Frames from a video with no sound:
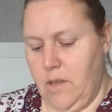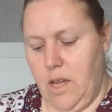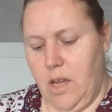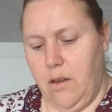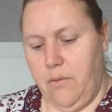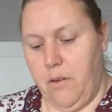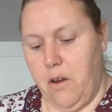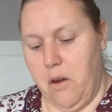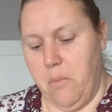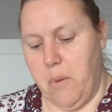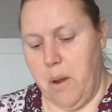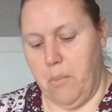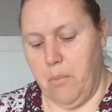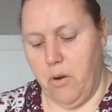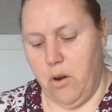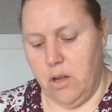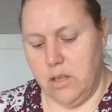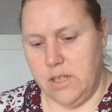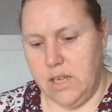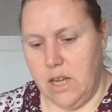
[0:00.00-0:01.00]
If I
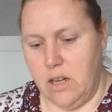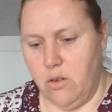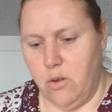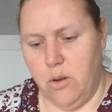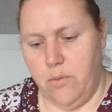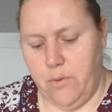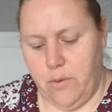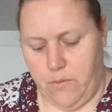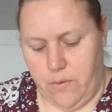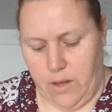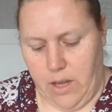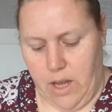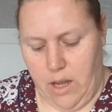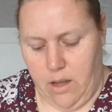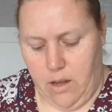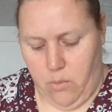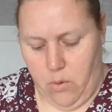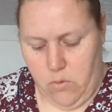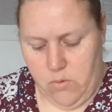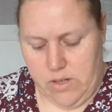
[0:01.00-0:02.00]
remember, I'll tell you. If I forget,
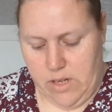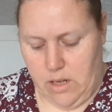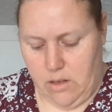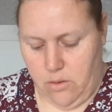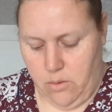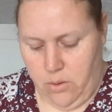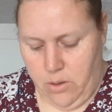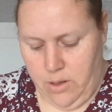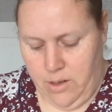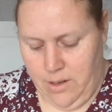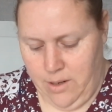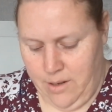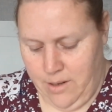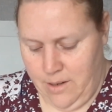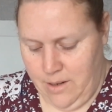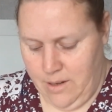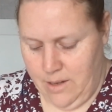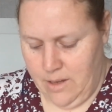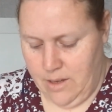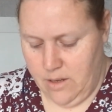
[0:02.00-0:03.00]
I won't tell you.
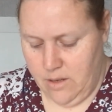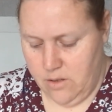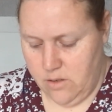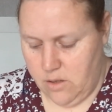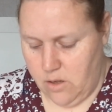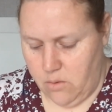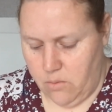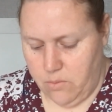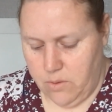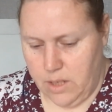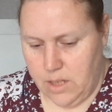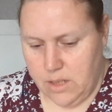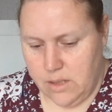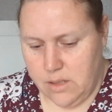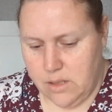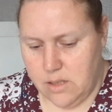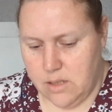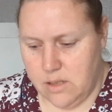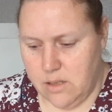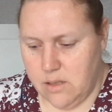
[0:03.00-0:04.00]
So
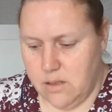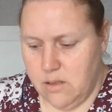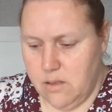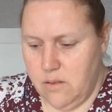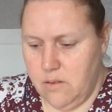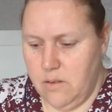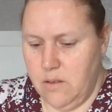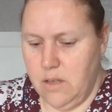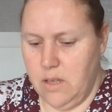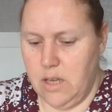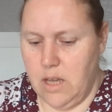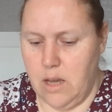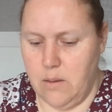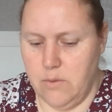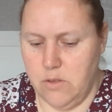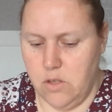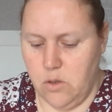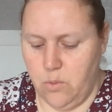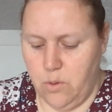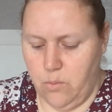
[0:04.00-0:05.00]
this I'm
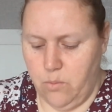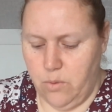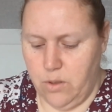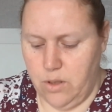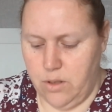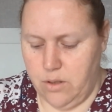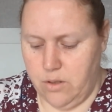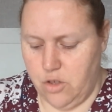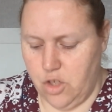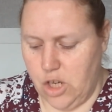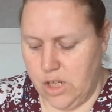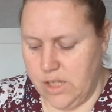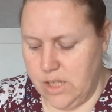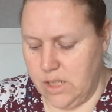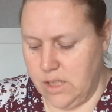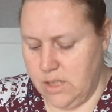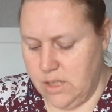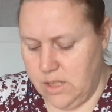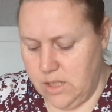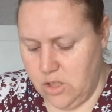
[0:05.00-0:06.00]
doing with
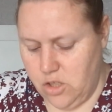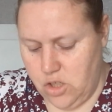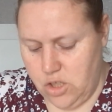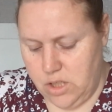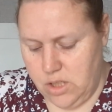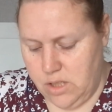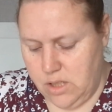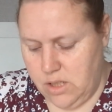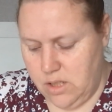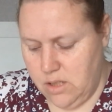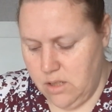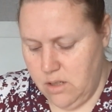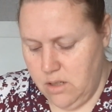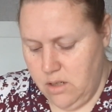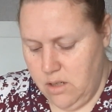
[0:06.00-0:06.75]
Jessica Stitches.